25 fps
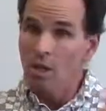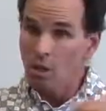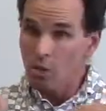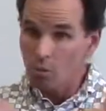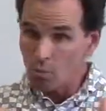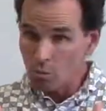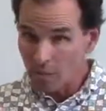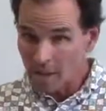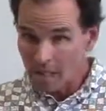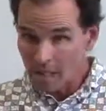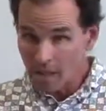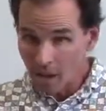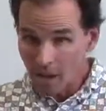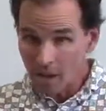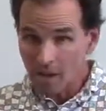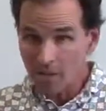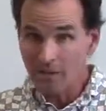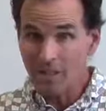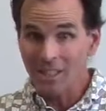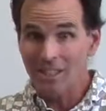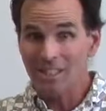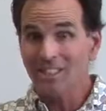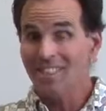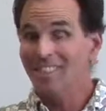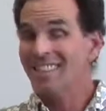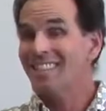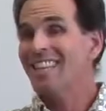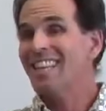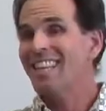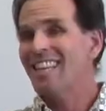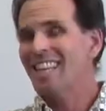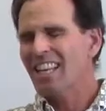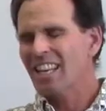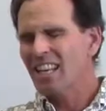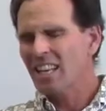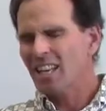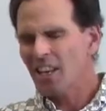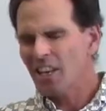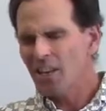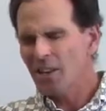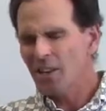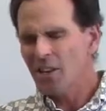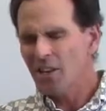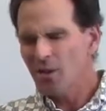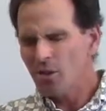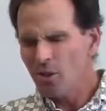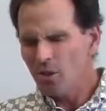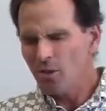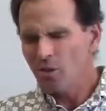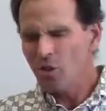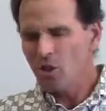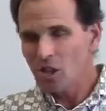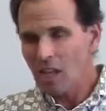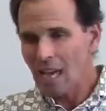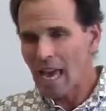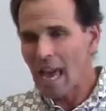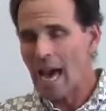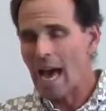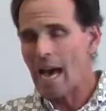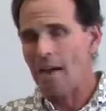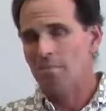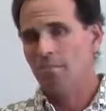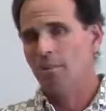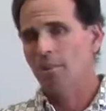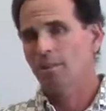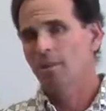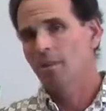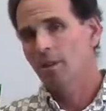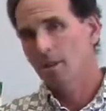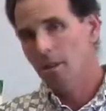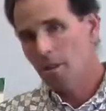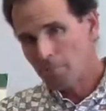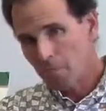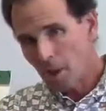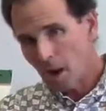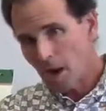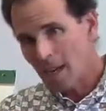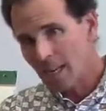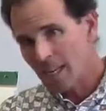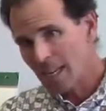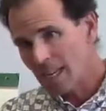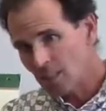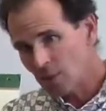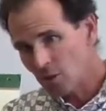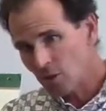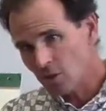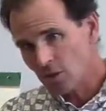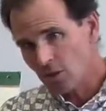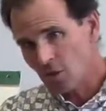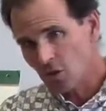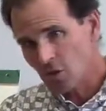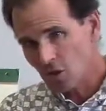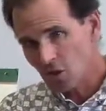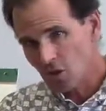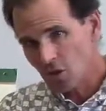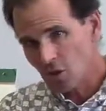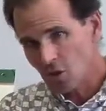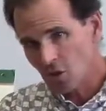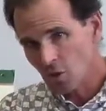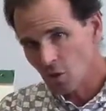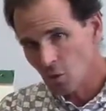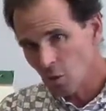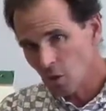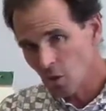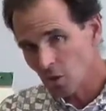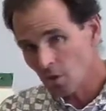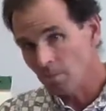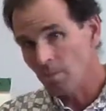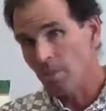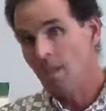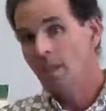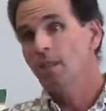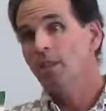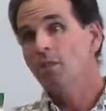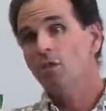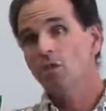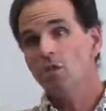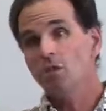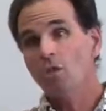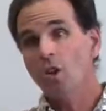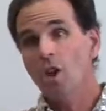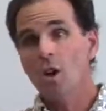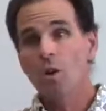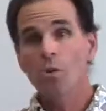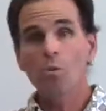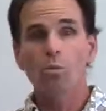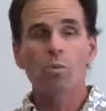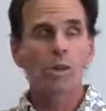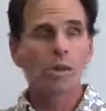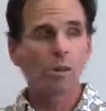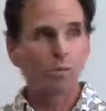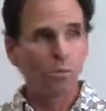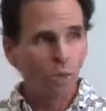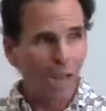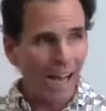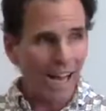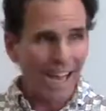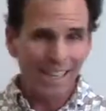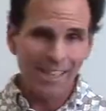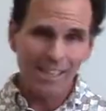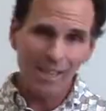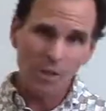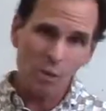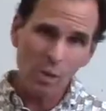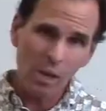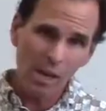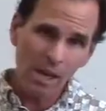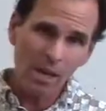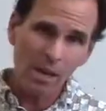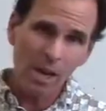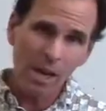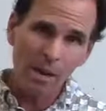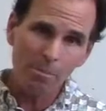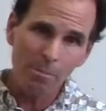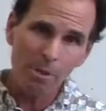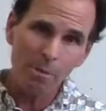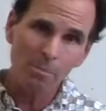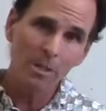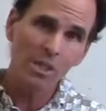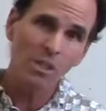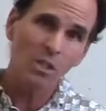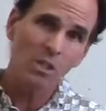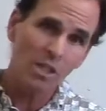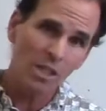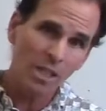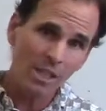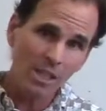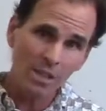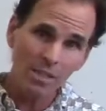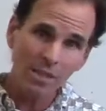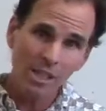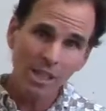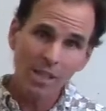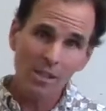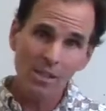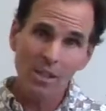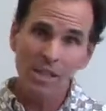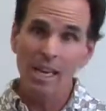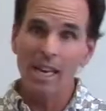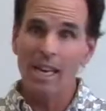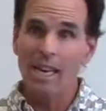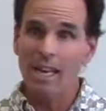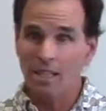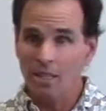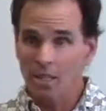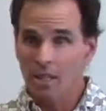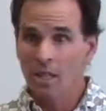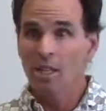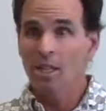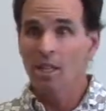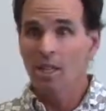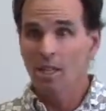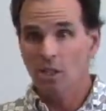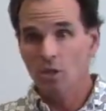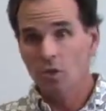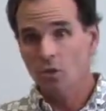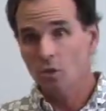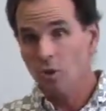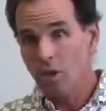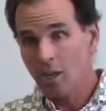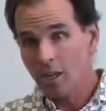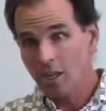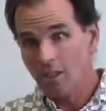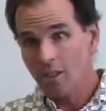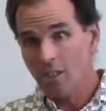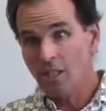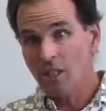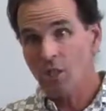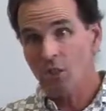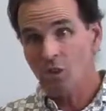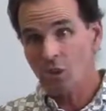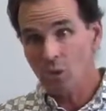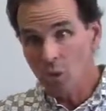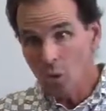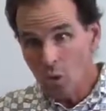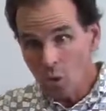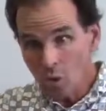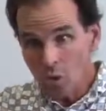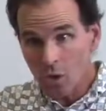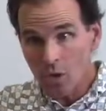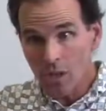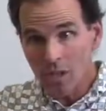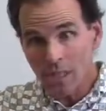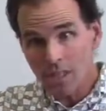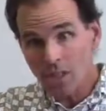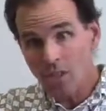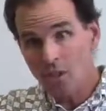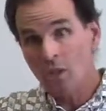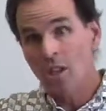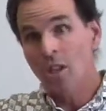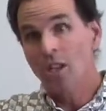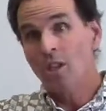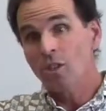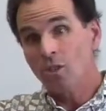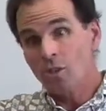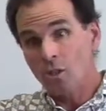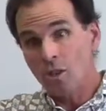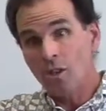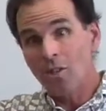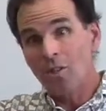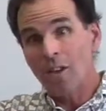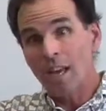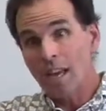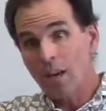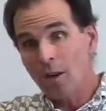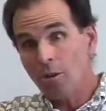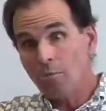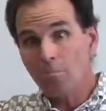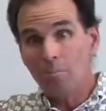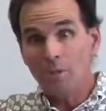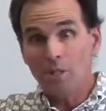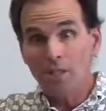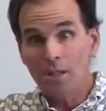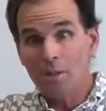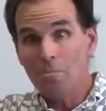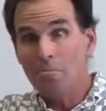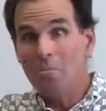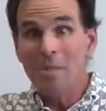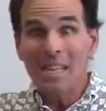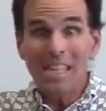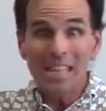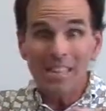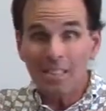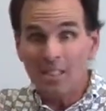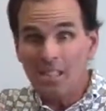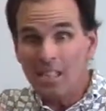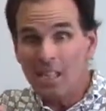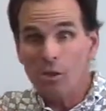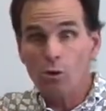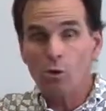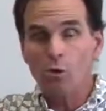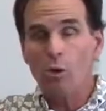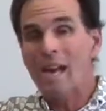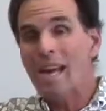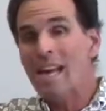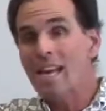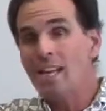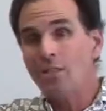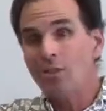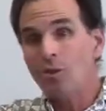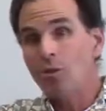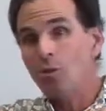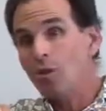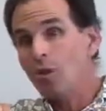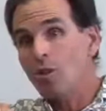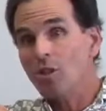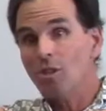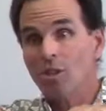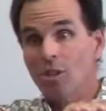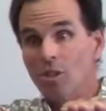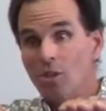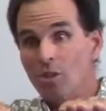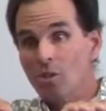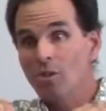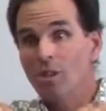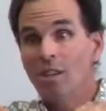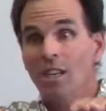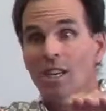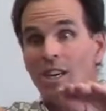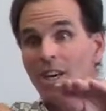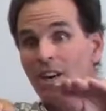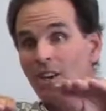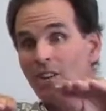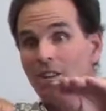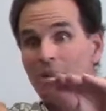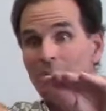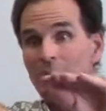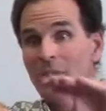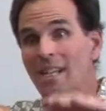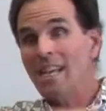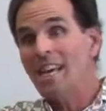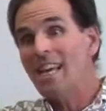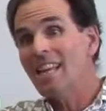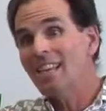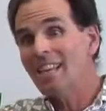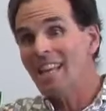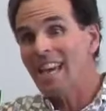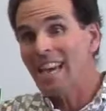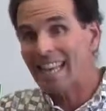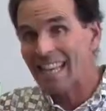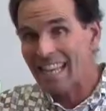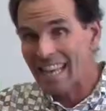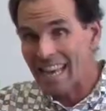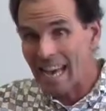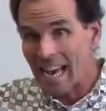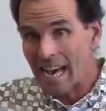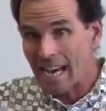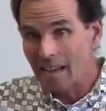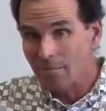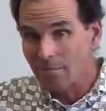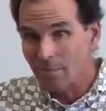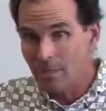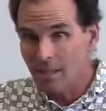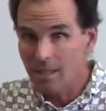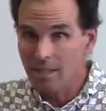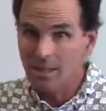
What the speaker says: Regardless, huge gap upon entrance to school. So we'd like to think optimistically that historically school has sort of helped to ameliorate or to eliminate that gap.